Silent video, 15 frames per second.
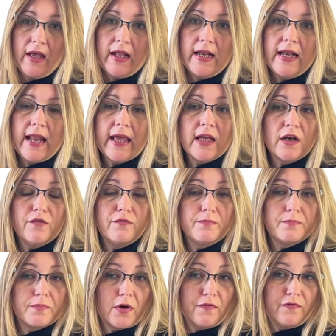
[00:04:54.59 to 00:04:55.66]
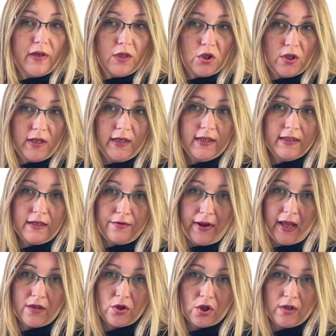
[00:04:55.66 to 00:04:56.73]
Lack of professional
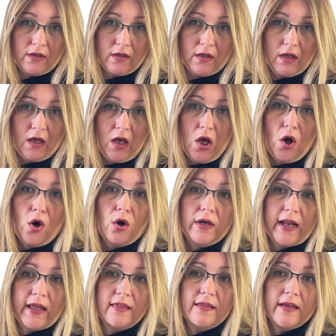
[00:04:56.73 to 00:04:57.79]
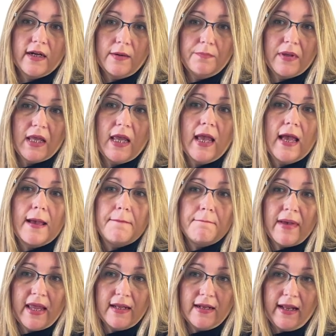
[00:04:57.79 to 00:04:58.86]
interaction. Online therapy
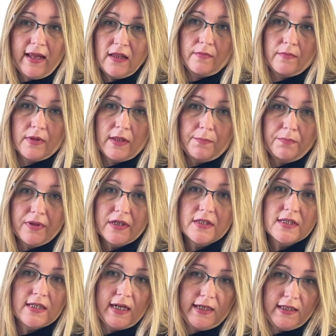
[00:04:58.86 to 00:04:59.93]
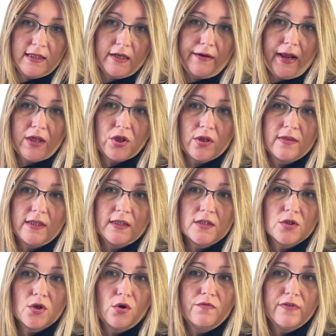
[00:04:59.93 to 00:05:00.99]
may lack the personal interaction that
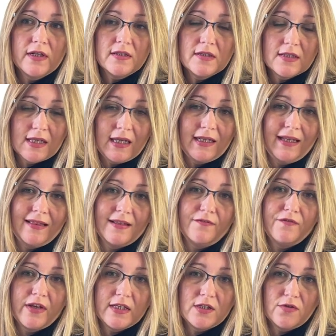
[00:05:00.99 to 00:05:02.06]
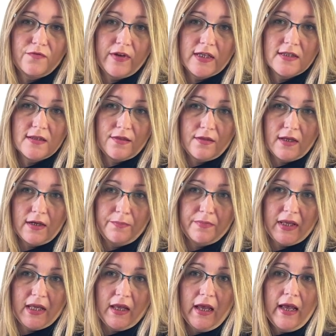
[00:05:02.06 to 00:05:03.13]
is often seen in the face-to-face
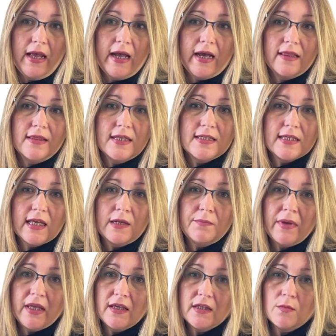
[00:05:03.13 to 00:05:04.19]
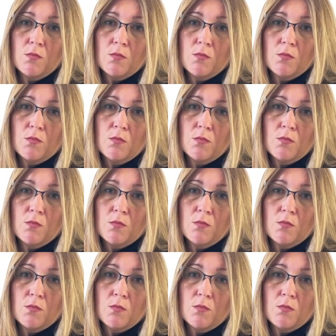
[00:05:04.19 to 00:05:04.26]
therapy, and this can make it